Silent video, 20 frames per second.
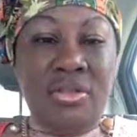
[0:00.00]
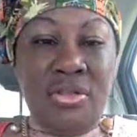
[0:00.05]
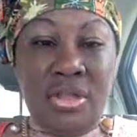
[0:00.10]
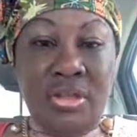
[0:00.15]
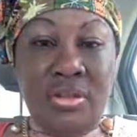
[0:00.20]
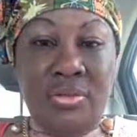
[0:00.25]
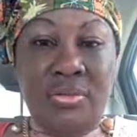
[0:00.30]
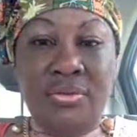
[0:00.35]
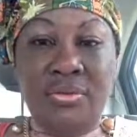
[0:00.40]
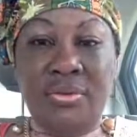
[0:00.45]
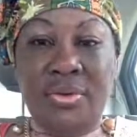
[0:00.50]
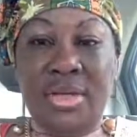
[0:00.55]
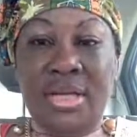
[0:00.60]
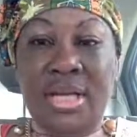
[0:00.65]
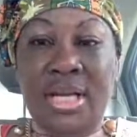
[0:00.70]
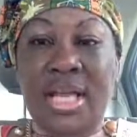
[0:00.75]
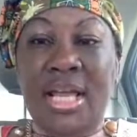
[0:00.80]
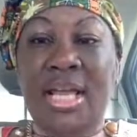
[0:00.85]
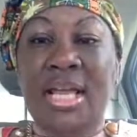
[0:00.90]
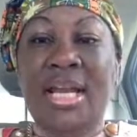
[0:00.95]

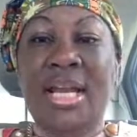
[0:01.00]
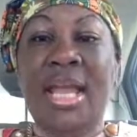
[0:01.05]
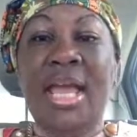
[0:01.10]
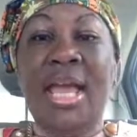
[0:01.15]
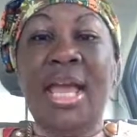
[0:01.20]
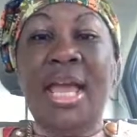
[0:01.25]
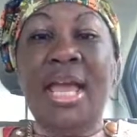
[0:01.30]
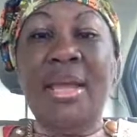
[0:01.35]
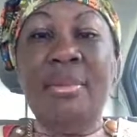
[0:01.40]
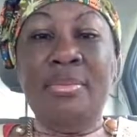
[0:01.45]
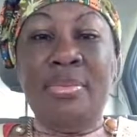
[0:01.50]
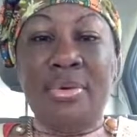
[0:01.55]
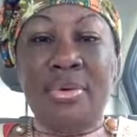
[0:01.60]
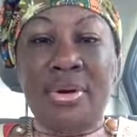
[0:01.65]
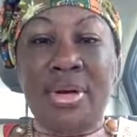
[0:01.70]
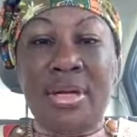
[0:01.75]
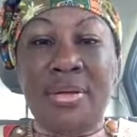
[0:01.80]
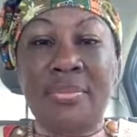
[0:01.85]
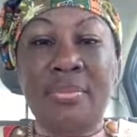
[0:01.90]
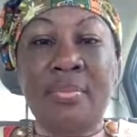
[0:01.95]
children in
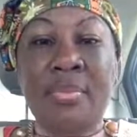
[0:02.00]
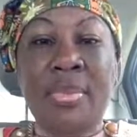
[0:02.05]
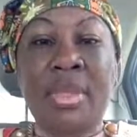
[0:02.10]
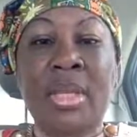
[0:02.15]
Hebron